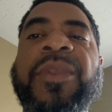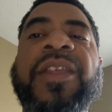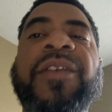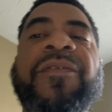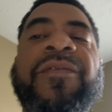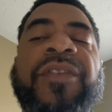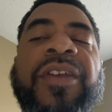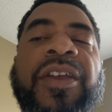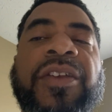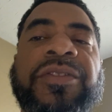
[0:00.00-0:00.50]

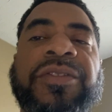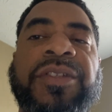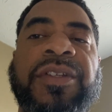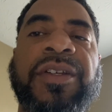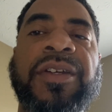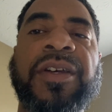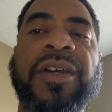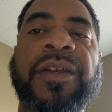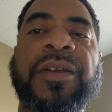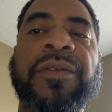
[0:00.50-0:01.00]
Feels
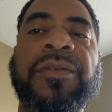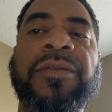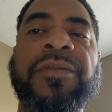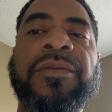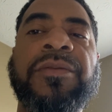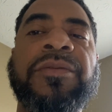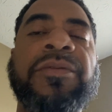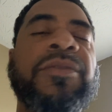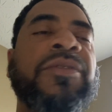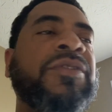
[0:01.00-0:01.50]
good.
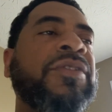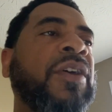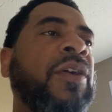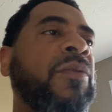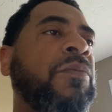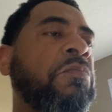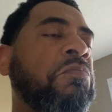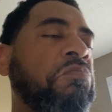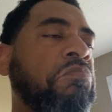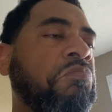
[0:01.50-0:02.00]
So